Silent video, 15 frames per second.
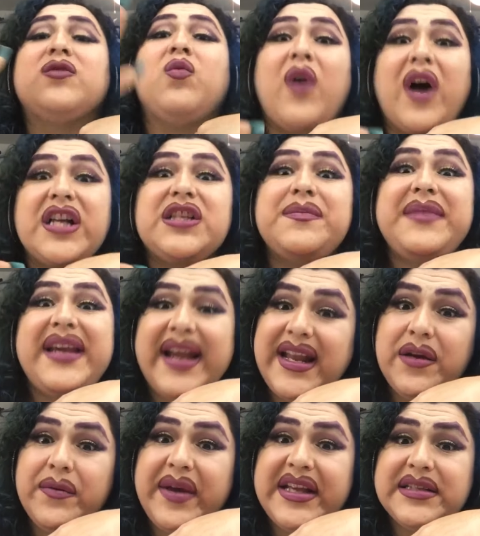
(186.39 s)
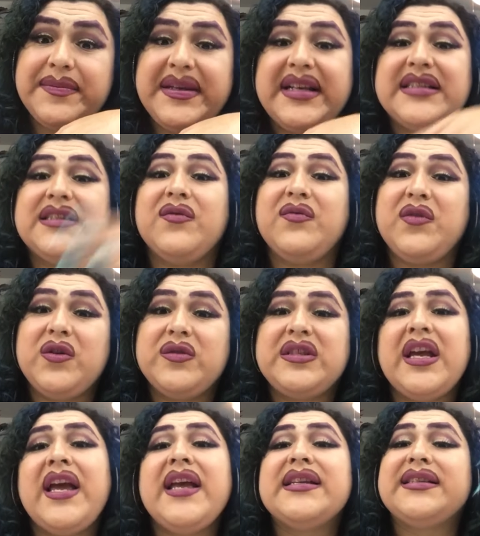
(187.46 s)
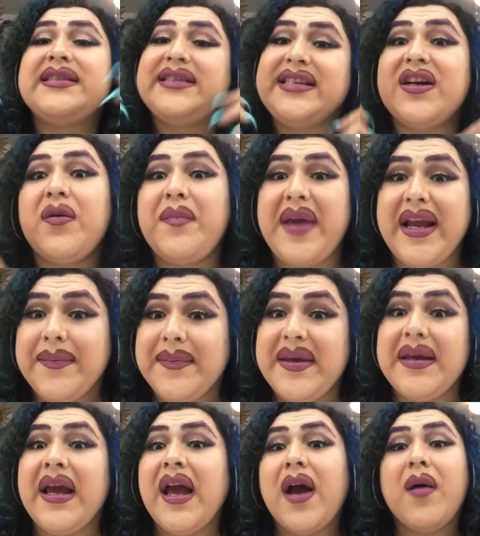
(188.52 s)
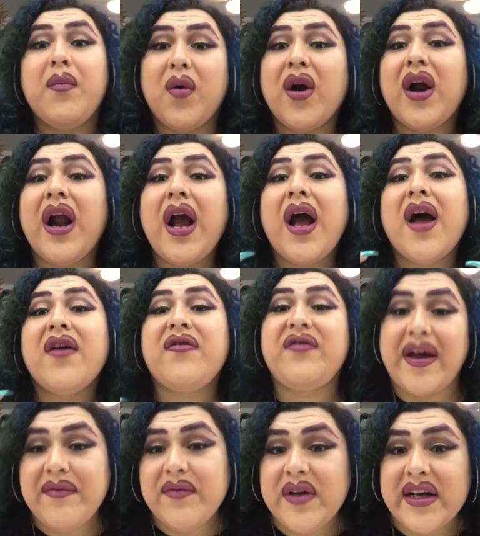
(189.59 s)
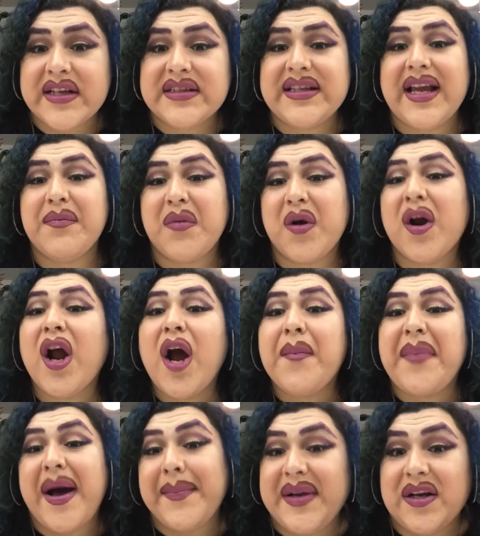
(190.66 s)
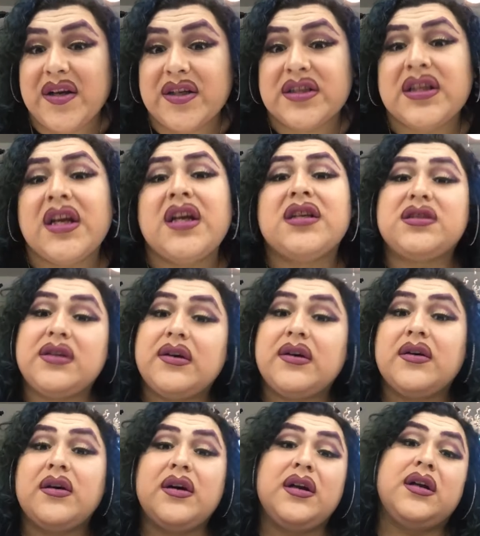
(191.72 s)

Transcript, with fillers: Watch me anyways because the views still make me more fabulous and more popular. So